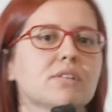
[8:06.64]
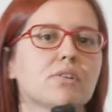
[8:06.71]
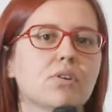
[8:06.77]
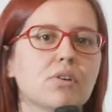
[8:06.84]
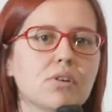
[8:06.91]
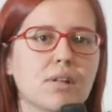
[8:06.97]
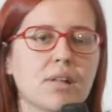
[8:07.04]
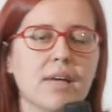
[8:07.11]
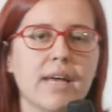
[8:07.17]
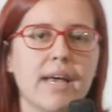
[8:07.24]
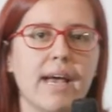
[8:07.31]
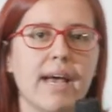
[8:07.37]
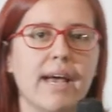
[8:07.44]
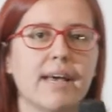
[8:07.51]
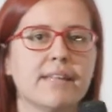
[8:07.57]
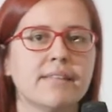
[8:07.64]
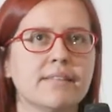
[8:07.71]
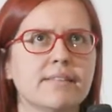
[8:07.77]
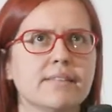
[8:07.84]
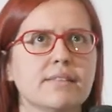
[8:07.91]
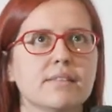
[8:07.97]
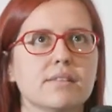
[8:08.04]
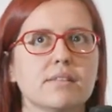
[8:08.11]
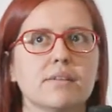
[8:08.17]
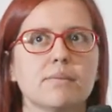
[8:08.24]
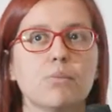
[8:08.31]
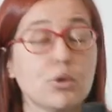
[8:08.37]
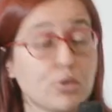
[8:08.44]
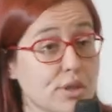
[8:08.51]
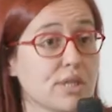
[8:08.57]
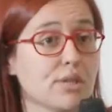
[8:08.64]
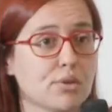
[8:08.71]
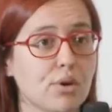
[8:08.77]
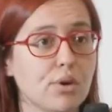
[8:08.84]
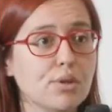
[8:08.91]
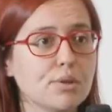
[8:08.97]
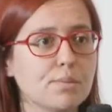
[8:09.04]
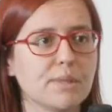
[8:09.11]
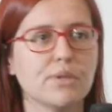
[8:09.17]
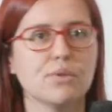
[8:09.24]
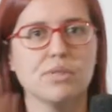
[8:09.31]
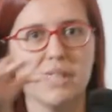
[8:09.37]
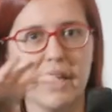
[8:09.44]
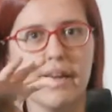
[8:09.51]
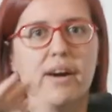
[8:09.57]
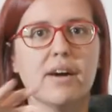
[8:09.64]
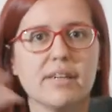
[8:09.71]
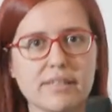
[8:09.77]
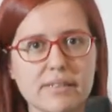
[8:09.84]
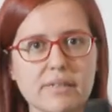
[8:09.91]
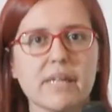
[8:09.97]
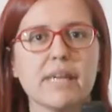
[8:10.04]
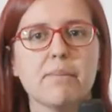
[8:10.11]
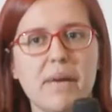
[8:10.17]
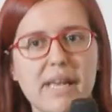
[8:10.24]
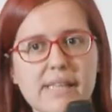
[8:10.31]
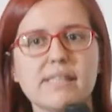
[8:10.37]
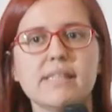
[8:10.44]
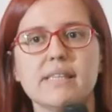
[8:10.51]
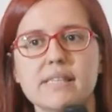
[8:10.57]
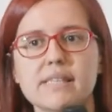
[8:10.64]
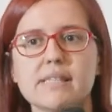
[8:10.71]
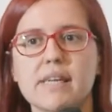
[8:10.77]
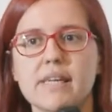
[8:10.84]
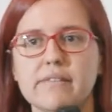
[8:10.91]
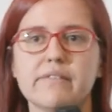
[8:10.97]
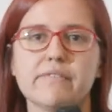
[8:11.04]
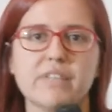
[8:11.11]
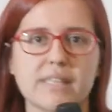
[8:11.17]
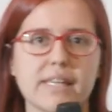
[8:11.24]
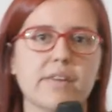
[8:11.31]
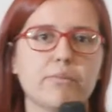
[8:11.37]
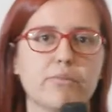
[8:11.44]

role, and Postgres roles, because they are the like main things and with their